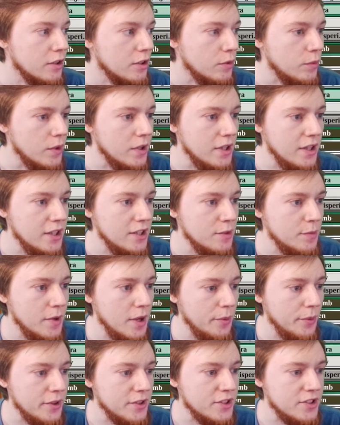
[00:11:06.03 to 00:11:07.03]
We need to be
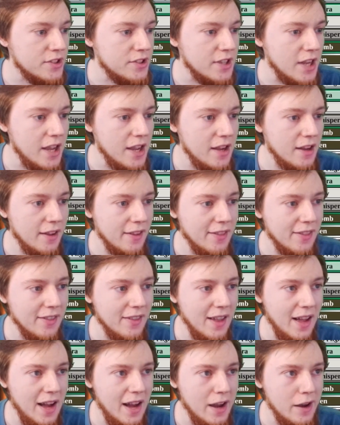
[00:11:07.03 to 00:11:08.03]
able to stay
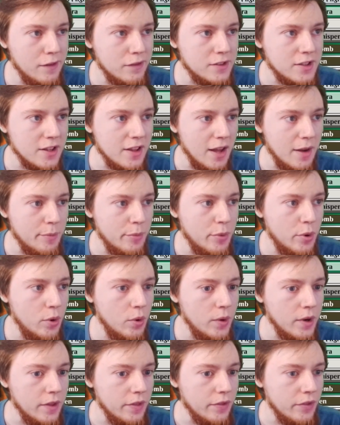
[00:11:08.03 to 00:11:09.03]
alive to that
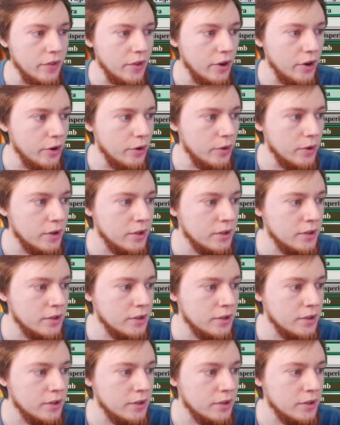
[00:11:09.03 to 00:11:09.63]
point, though.